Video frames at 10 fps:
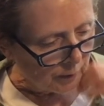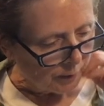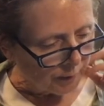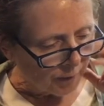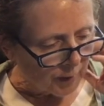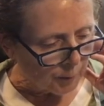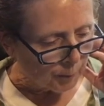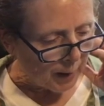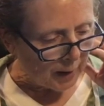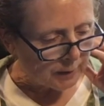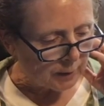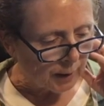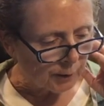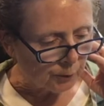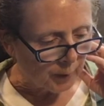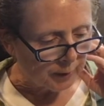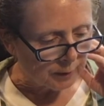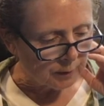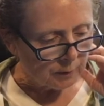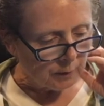Then bad luck
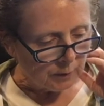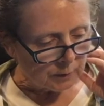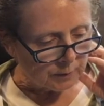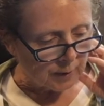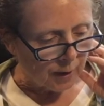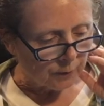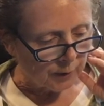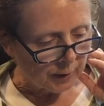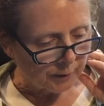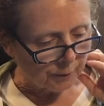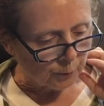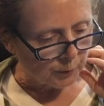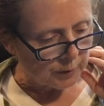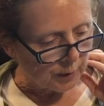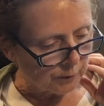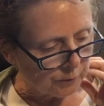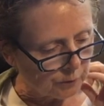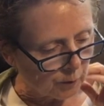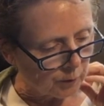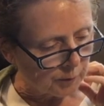rained down like a three-day
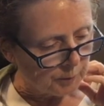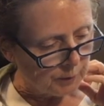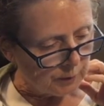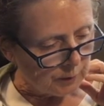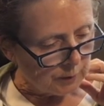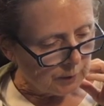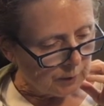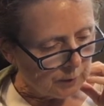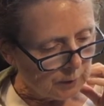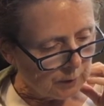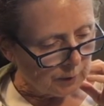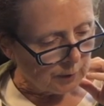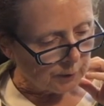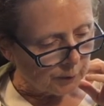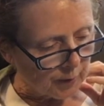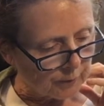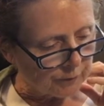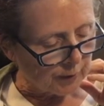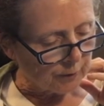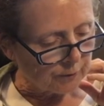storm.
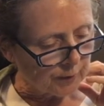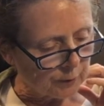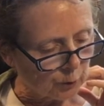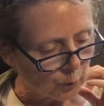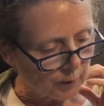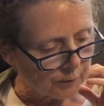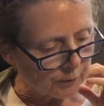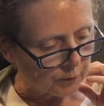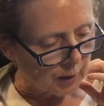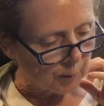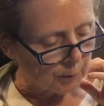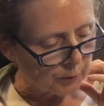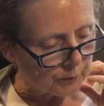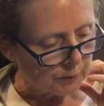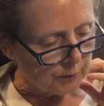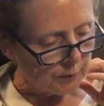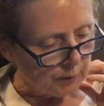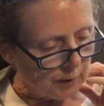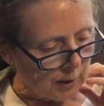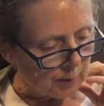Grandfather found a well for neighbors,
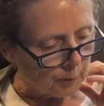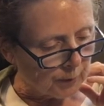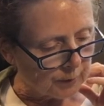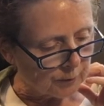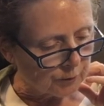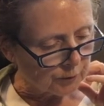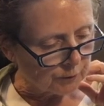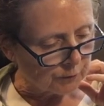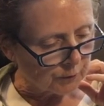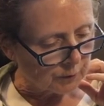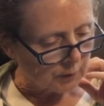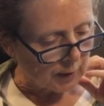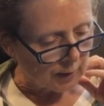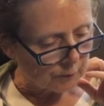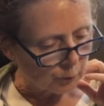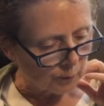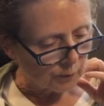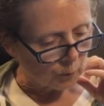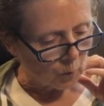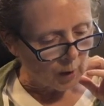and Ben laughed when
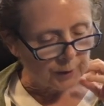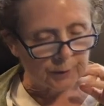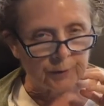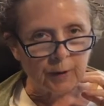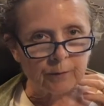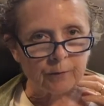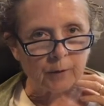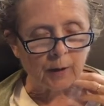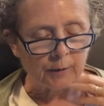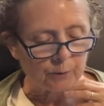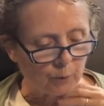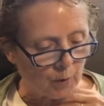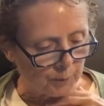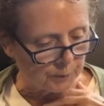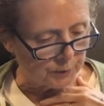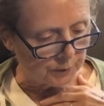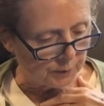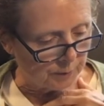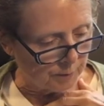the water tasted like swamp tea.